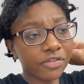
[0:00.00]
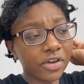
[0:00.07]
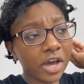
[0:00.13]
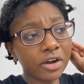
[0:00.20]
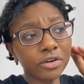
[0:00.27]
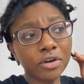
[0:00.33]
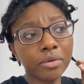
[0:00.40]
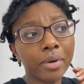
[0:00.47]
y'all
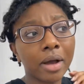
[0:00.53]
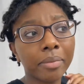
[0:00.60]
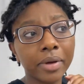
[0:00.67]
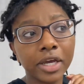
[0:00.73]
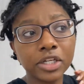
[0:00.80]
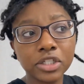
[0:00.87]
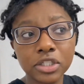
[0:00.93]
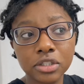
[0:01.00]
don't know about
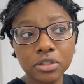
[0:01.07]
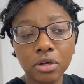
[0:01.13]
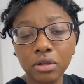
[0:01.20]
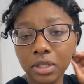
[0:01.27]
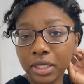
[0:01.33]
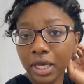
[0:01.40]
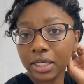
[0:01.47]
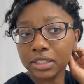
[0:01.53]
Patience, go
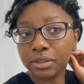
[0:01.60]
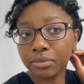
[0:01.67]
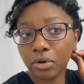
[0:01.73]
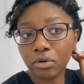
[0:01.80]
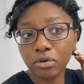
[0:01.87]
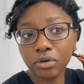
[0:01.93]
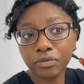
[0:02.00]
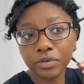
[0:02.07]
look at some
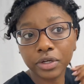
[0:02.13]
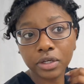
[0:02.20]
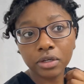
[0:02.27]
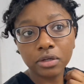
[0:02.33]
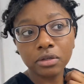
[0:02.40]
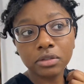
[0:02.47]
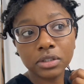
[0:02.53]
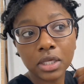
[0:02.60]
older
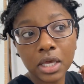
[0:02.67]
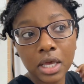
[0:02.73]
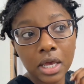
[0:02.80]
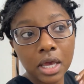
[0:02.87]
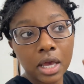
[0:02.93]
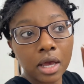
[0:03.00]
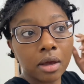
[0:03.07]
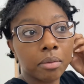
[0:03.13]
videos.
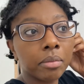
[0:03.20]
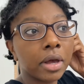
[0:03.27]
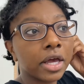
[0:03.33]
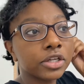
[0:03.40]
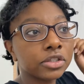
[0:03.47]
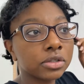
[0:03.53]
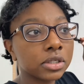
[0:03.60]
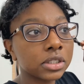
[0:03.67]
But
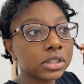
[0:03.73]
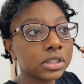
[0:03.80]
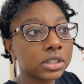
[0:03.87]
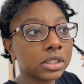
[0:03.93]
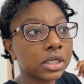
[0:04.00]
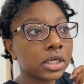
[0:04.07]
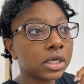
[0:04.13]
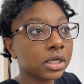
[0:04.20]
as you can
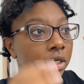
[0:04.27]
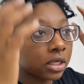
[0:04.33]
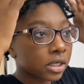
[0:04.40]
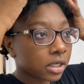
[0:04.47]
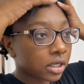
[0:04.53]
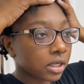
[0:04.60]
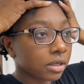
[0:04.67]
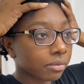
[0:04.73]
see,
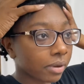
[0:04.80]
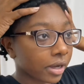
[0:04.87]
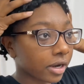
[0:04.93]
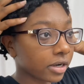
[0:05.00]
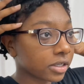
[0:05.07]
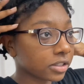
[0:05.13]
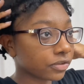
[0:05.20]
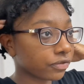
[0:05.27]
my hair
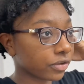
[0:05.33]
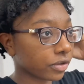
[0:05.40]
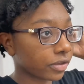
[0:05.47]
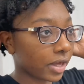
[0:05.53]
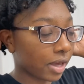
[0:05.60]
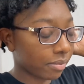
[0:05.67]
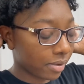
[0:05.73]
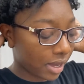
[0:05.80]
doesn't feel
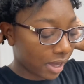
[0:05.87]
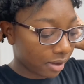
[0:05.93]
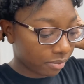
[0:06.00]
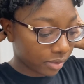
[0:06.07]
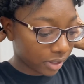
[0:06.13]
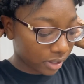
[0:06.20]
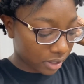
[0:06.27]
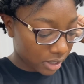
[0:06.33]
that bad,
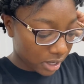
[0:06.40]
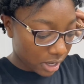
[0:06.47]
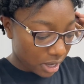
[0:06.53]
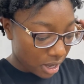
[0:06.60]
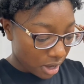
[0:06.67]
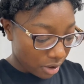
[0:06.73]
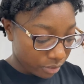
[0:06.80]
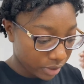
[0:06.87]
but
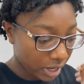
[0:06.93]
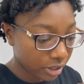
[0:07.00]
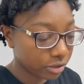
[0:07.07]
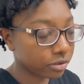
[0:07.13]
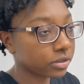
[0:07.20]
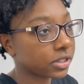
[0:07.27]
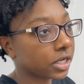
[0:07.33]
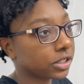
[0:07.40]
what I do
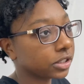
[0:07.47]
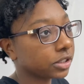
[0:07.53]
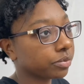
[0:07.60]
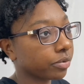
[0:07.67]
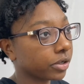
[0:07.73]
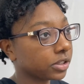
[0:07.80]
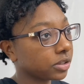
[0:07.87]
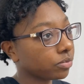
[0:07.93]
is I just
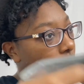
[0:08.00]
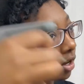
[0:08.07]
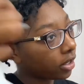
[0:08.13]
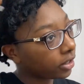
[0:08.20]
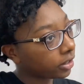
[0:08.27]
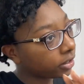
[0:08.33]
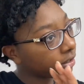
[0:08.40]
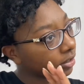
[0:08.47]
spray some
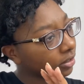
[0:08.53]
water.